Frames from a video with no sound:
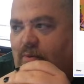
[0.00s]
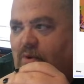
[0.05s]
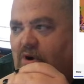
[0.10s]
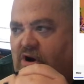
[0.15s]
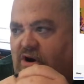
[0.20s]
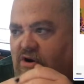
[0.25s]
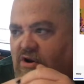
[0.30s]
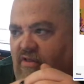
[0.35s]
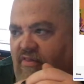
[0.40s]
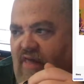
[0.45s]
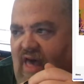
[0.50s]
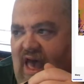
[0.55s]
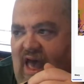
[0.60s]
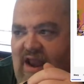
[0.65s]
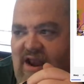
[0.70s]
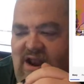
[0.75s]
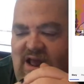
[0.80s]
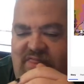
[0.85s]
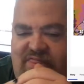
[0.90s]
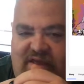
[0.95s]
working on that,
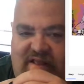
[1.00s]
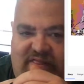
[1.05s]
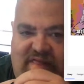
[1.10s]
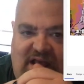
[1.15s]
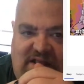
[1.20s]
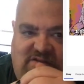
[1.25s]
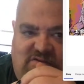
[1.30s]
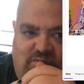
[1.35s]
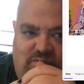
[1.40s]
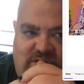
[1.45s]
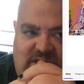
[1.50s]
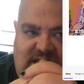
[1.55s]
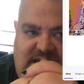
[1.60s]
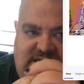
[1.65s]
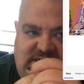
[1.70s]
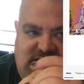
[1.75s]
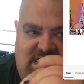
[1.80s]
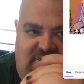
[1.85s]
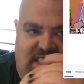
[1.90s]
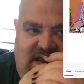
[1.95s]
and I think that's really
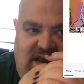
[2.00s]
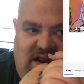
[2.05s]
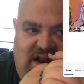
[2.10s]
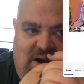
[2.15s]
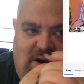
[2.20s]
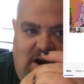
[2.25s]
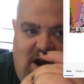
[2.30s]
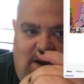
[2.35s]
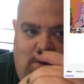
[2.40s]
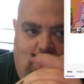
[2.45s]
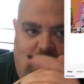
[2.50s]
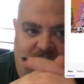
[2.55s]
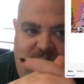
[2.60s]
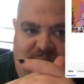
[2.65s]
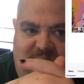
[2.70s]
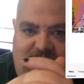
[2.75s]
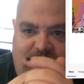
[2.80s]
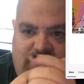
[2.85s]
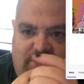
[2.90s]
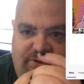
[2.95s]
exciting. And I want
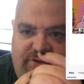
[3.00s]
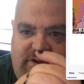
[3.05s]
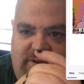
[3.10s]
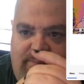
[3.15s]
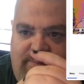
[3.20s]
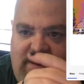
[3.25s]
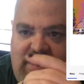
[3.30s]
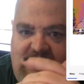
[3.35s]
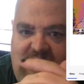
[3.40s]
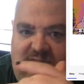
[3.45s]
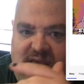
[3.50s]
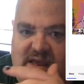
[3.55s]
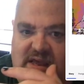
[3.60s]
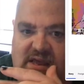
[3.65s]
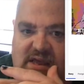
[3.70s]
people to be,